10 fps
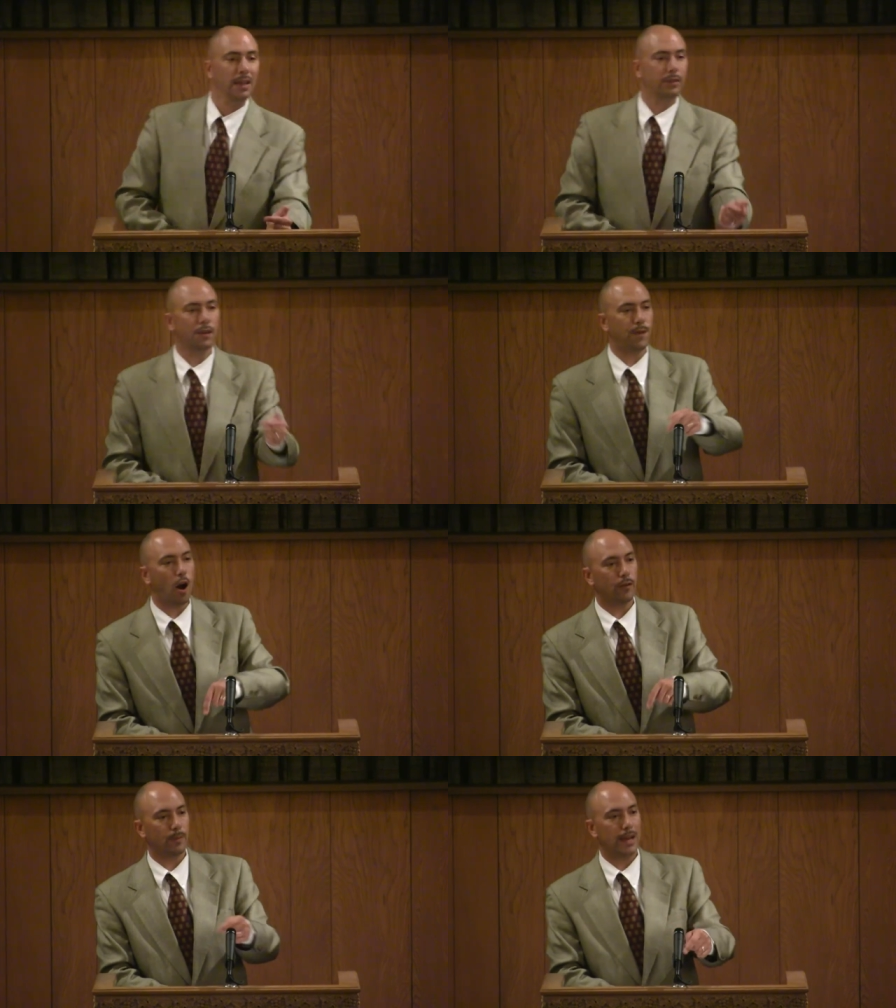The
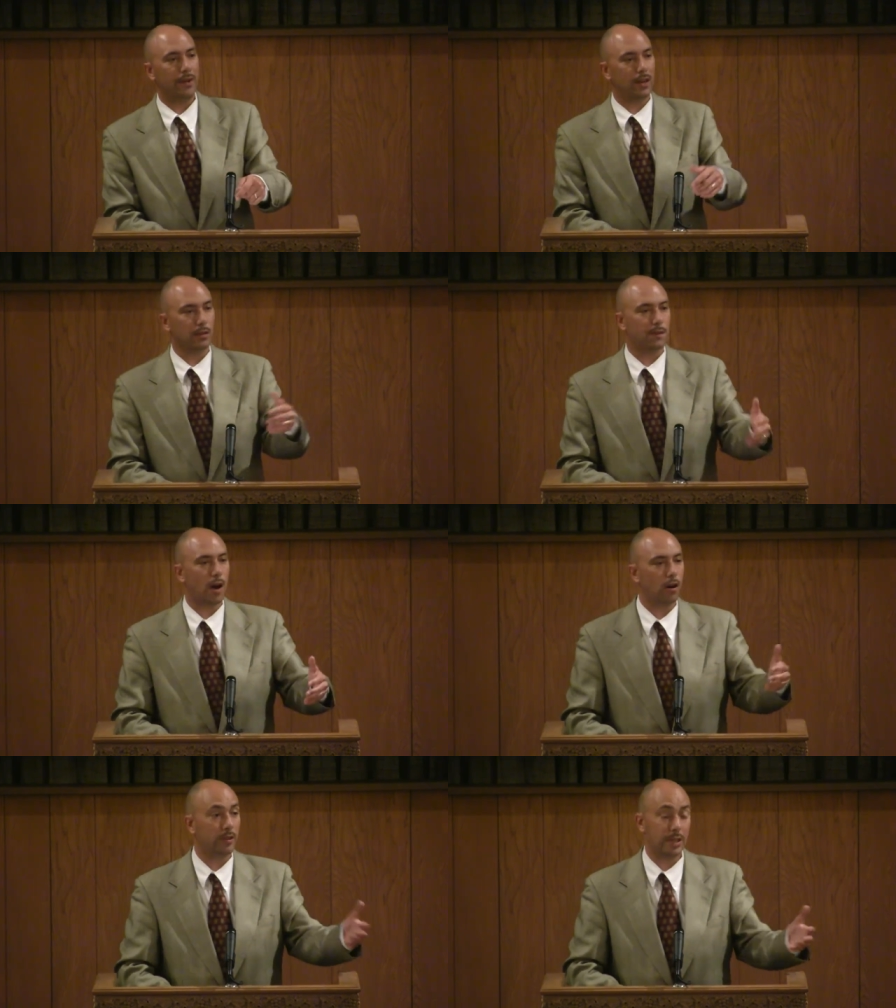fall from heaven and the
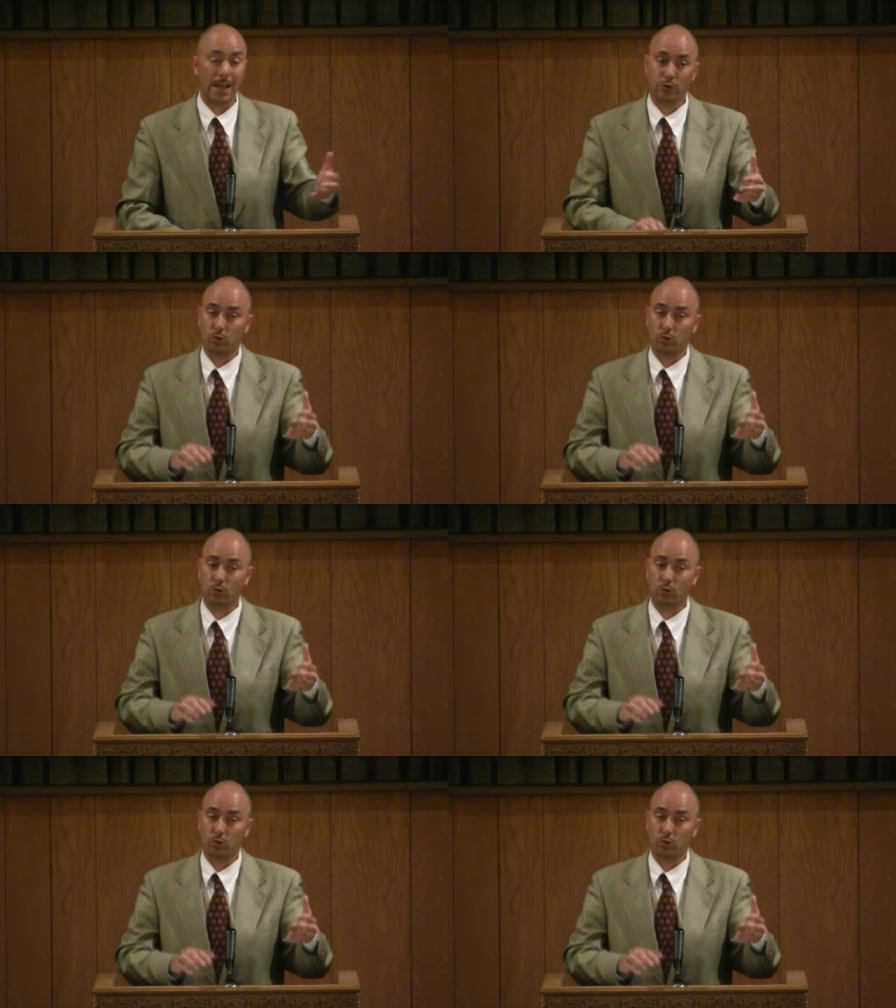fall of his angels,